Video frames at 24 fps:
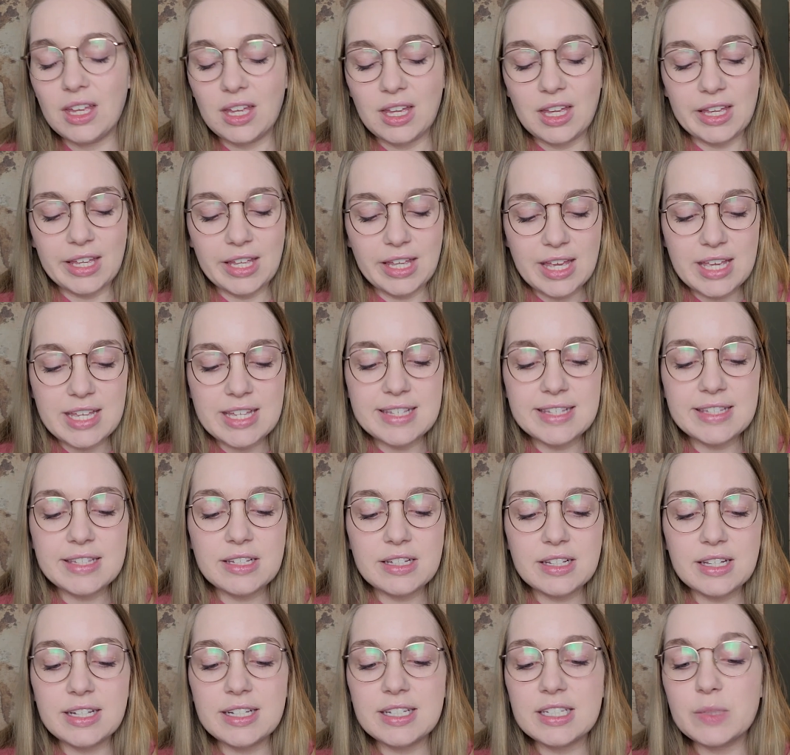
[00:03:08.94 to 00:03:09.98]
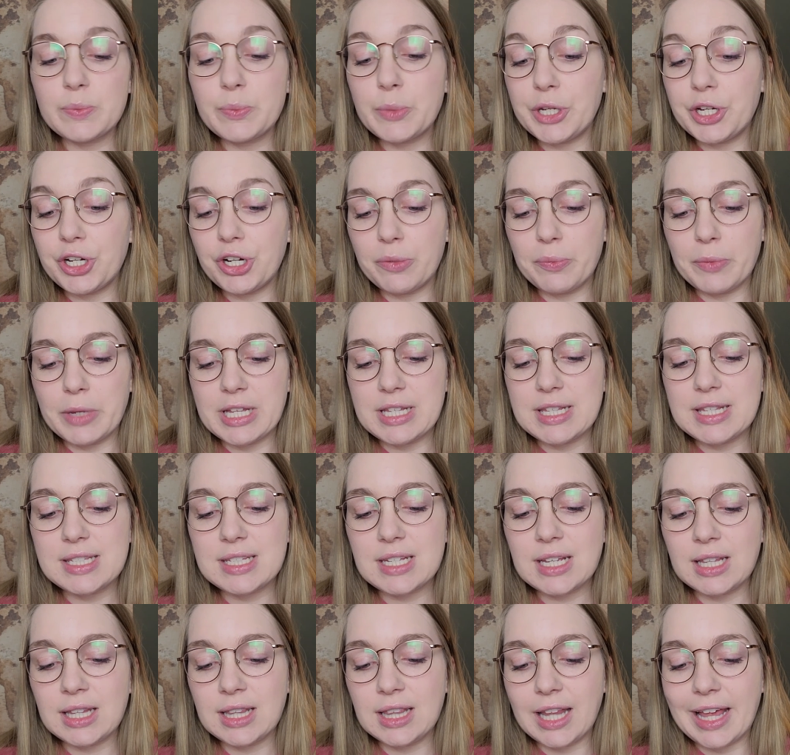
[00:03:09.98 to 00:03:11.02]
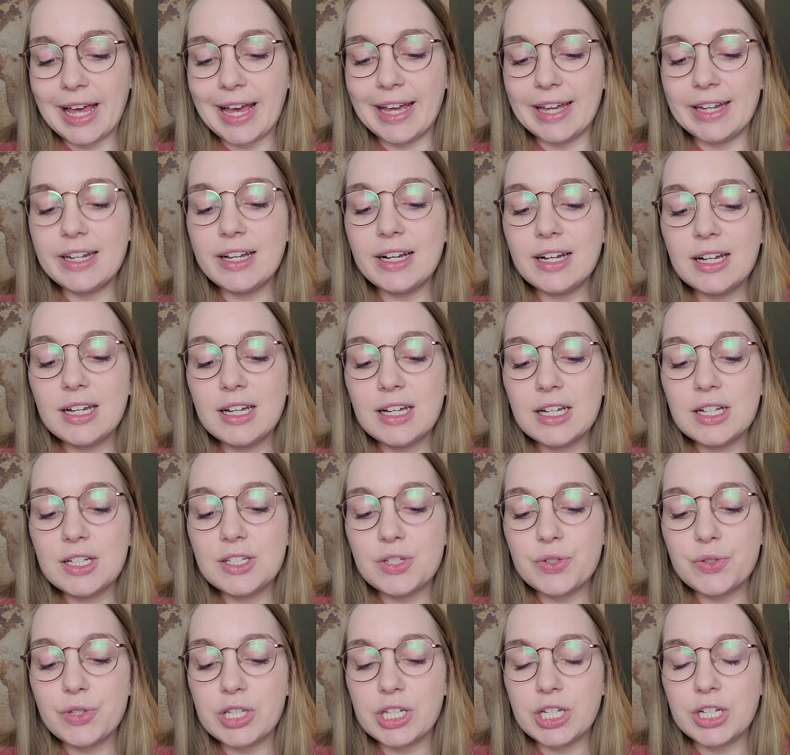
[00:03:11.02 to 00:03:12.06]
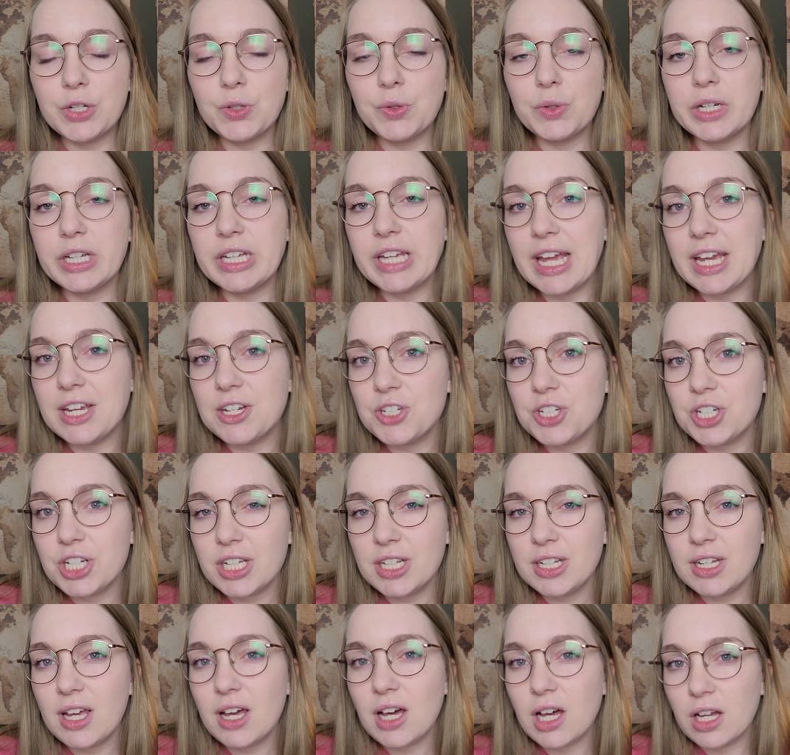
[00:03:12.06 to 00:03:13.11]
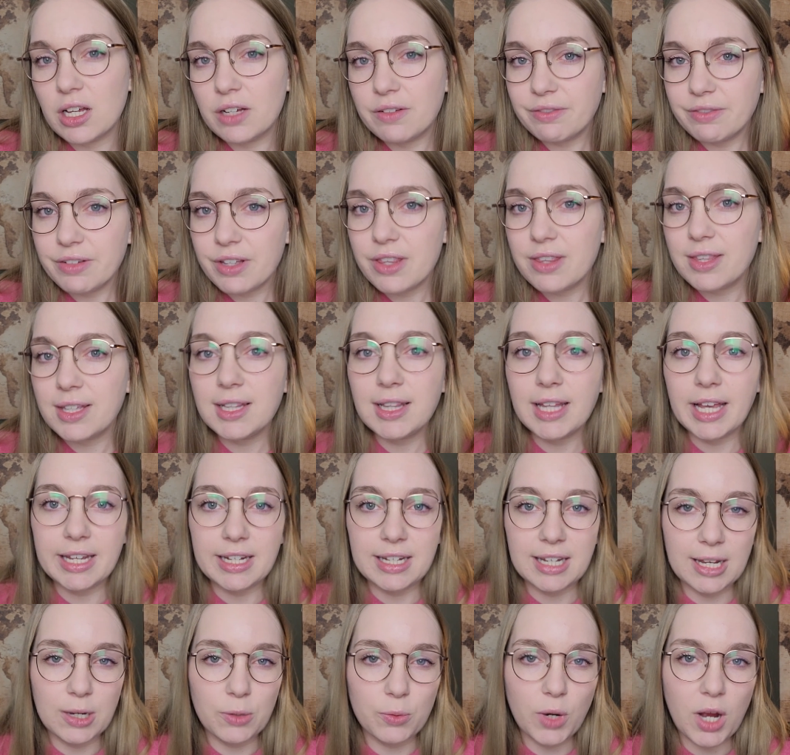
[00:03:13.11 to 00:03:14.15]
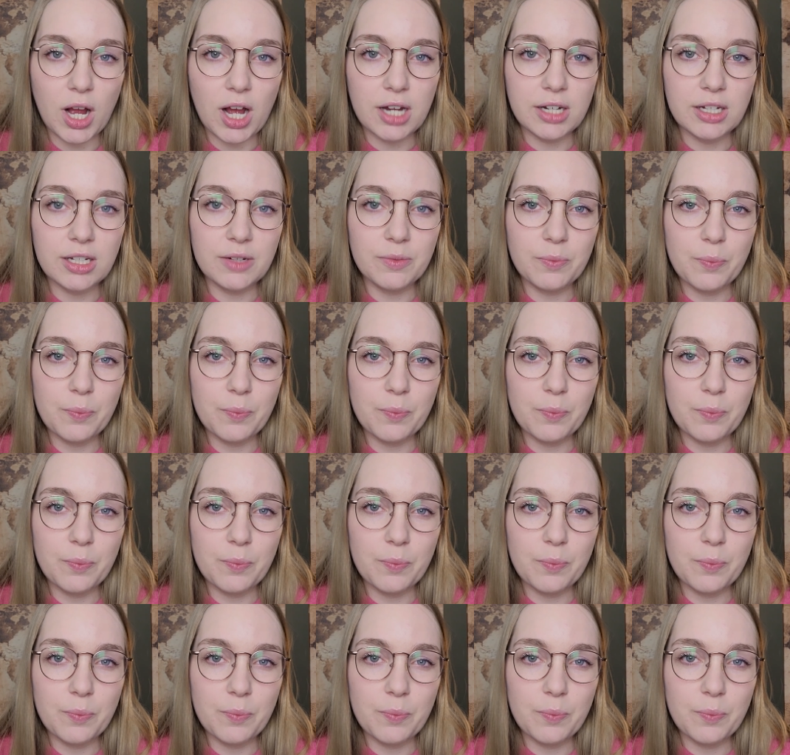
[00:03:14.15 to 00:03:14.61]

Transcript: His experiments led to the creation of the lightning rod.